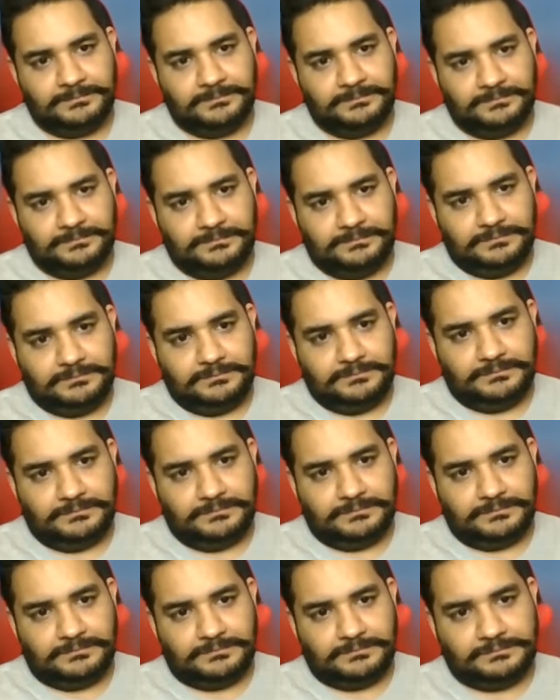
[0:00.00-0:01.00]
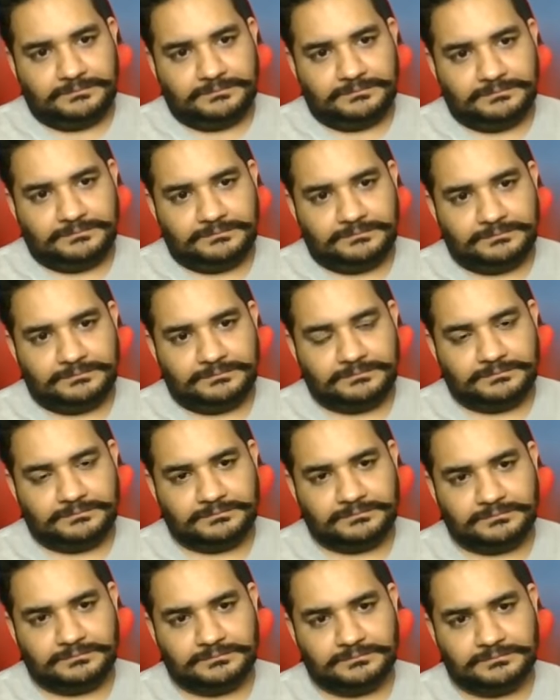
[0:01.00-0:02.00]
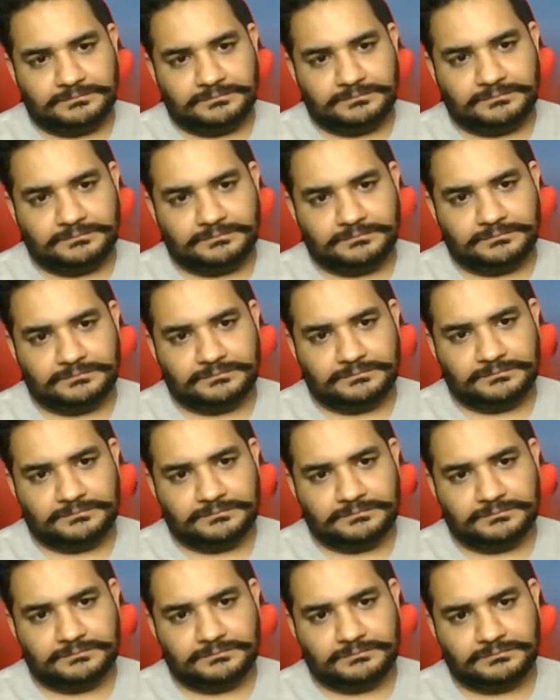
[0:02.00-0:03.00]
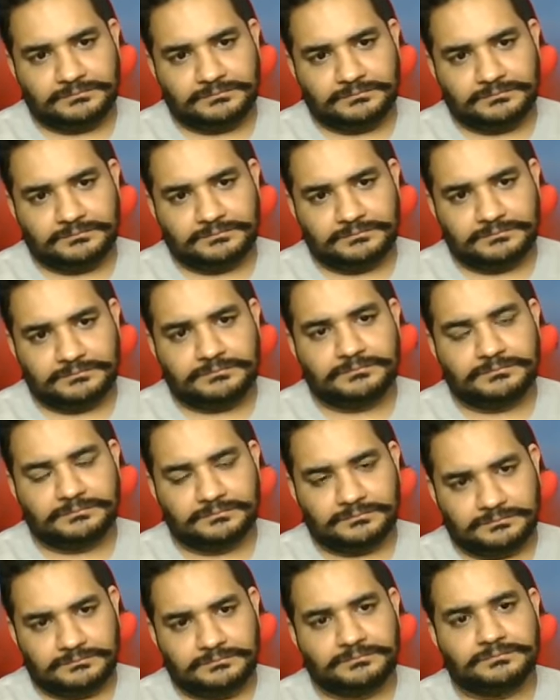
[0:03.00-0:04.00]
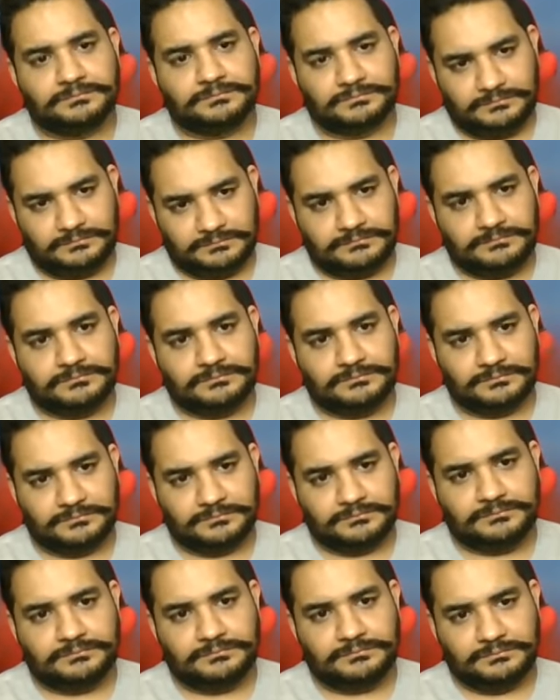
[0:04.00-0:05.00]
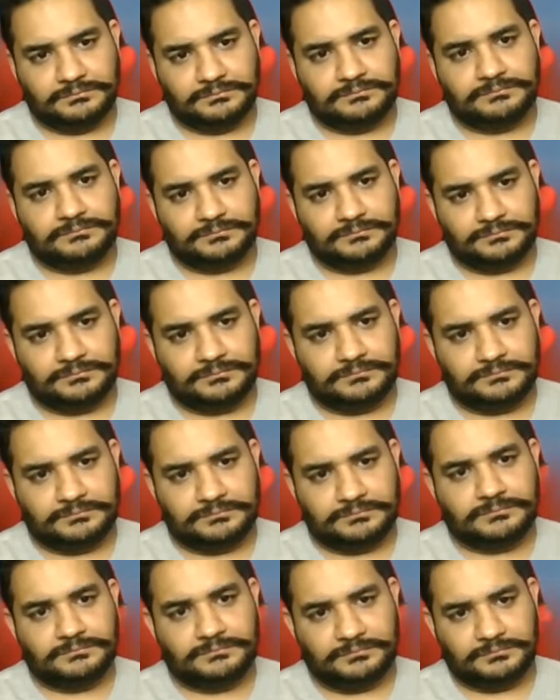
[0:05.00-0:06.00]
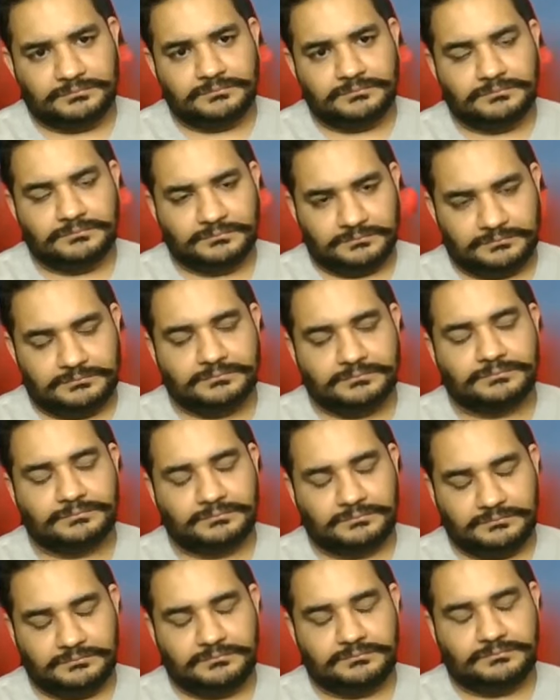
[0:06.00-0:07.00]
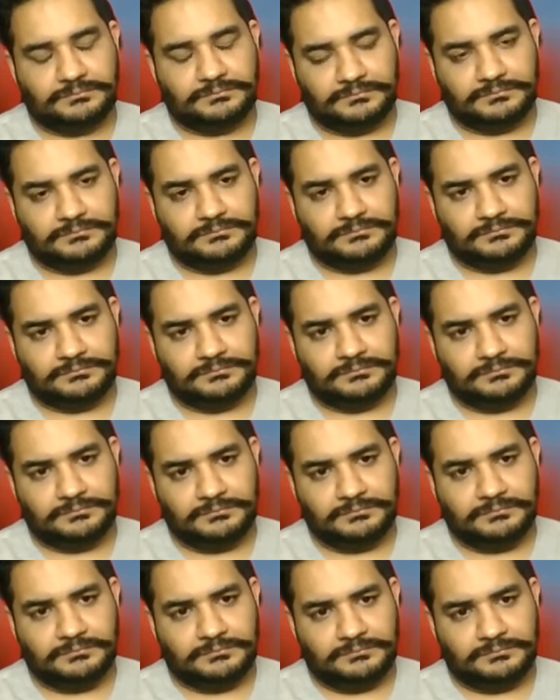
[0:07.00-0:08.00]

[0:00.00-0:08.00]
[no speech]